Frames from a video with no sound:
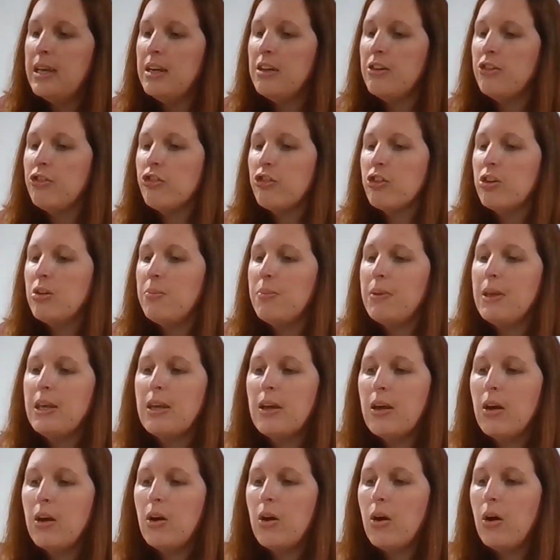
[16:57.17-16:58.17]
It should
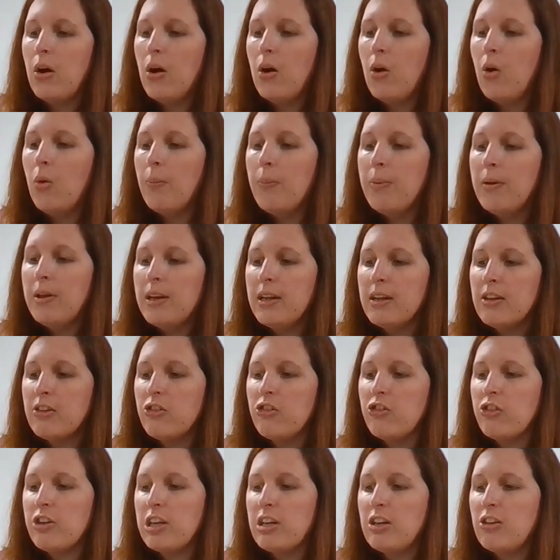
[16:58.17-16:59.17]
be open
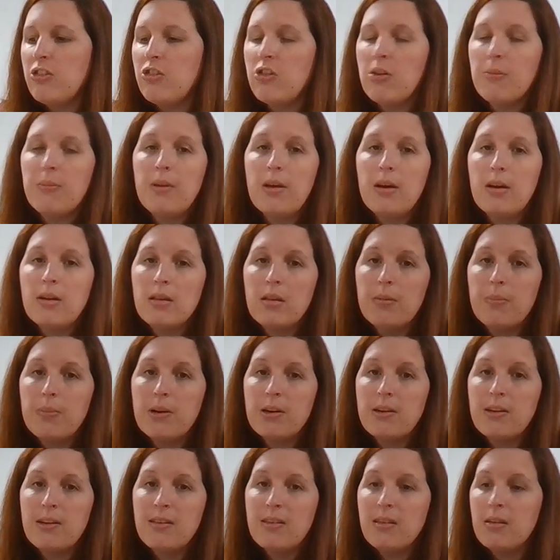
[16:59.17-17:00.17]
exchange among the
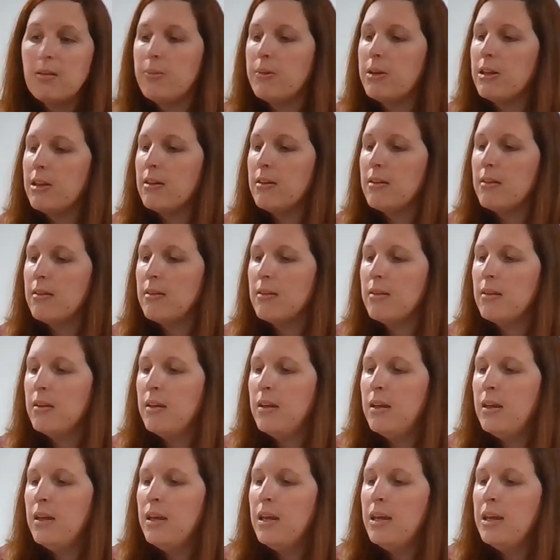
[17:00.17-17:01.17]
participants.
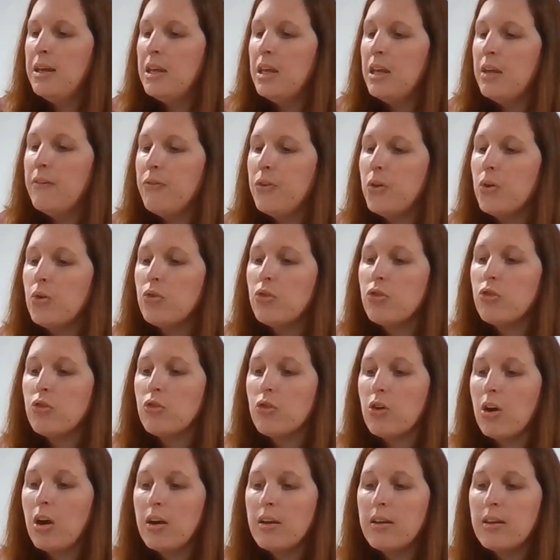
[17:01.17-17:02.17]
If you
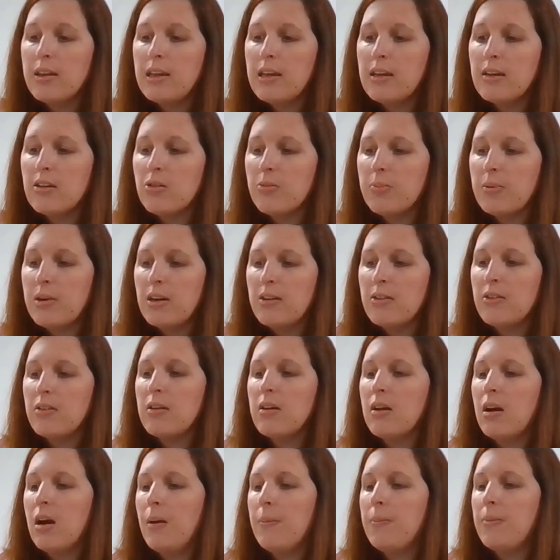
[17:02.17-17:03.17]
strongly express
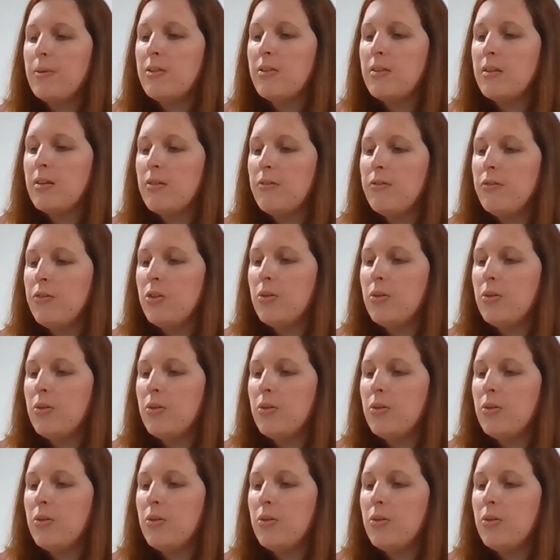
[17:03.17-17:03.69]
an opposite